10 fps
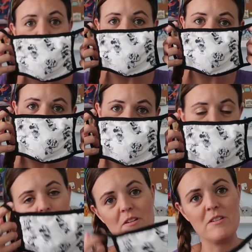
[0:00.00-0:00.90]
seen me wear
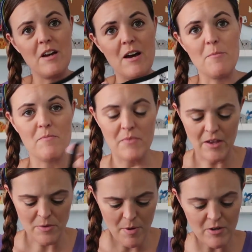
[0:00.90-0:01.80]
this one
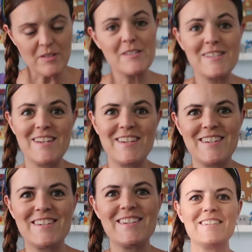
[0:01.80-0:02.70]
at the parks.
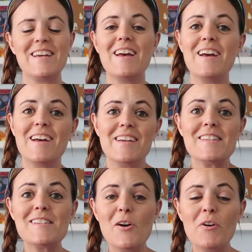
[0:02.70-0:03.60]

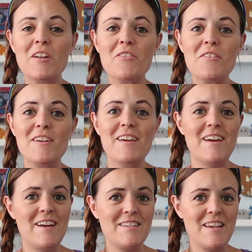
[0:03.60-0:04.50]
So another thing
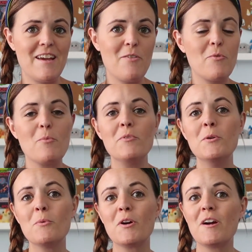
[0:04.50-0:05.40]
I had to get when
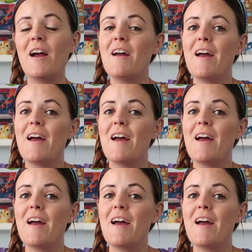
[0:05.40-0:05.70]
we were